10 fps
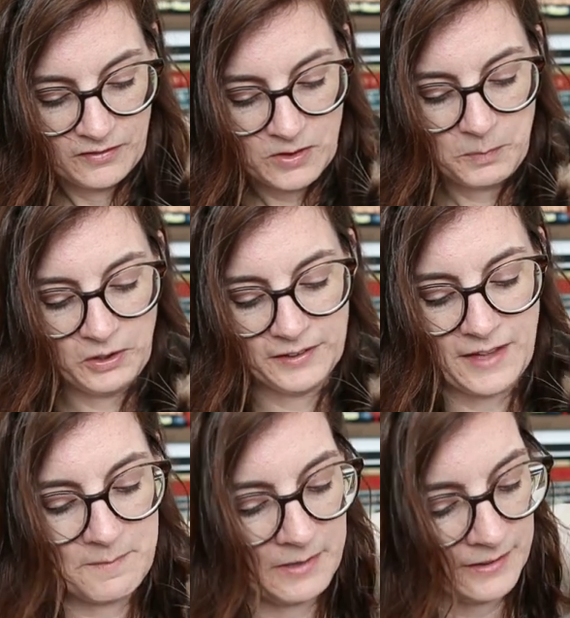The Bullet
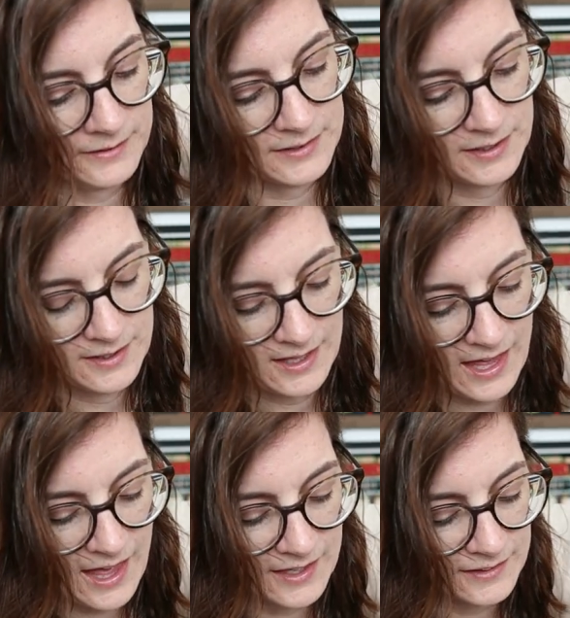That Missed,
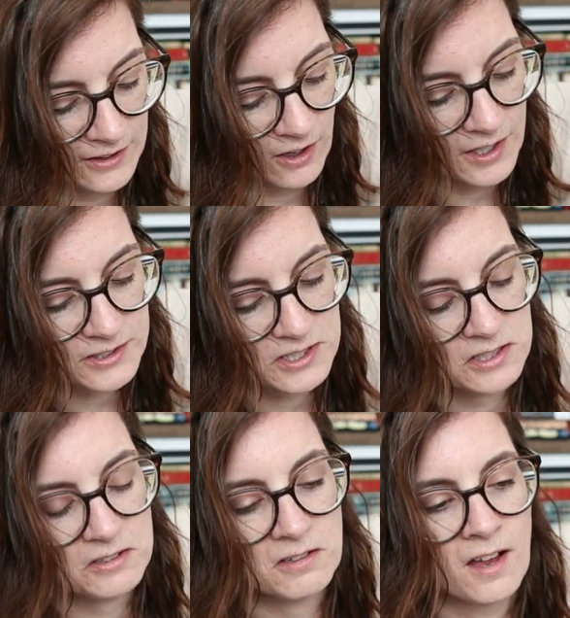and I got
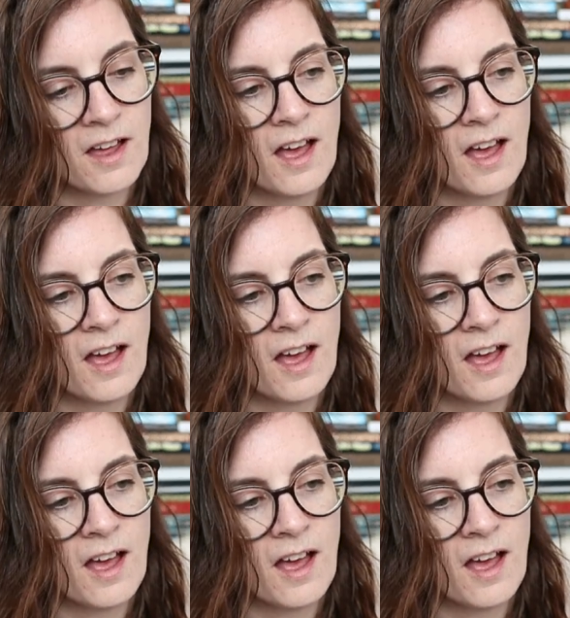to,